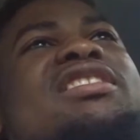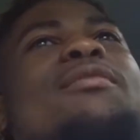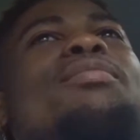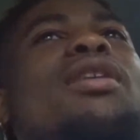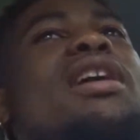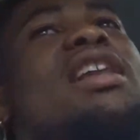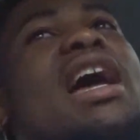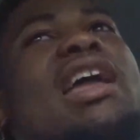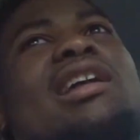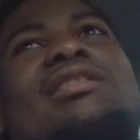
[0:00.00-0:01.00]
some part,
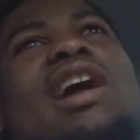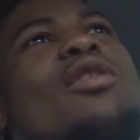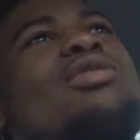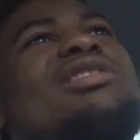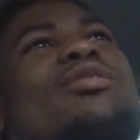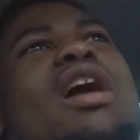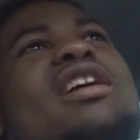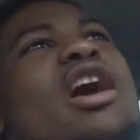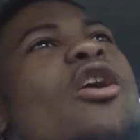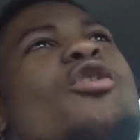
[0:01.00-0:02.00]
like, I was
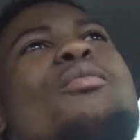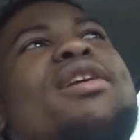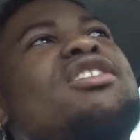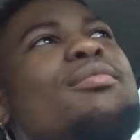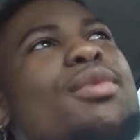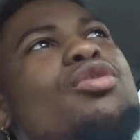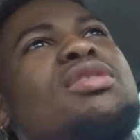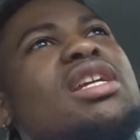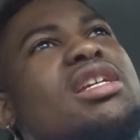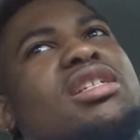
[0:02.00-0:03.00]
around a whole bunch of
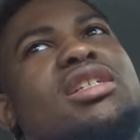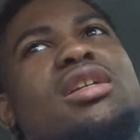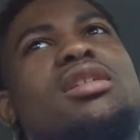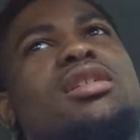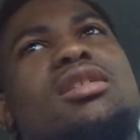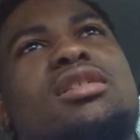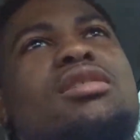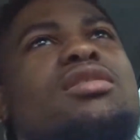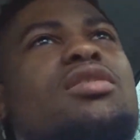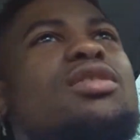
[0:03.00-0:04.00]
music and shit.
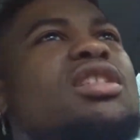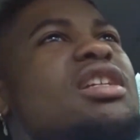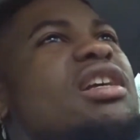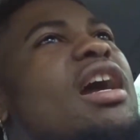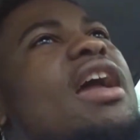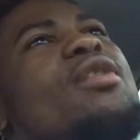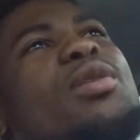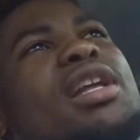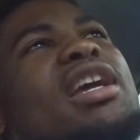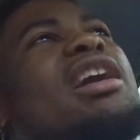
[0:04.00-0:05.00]
So, shit, I ain't
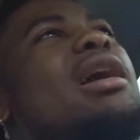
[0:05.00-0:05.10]
want to get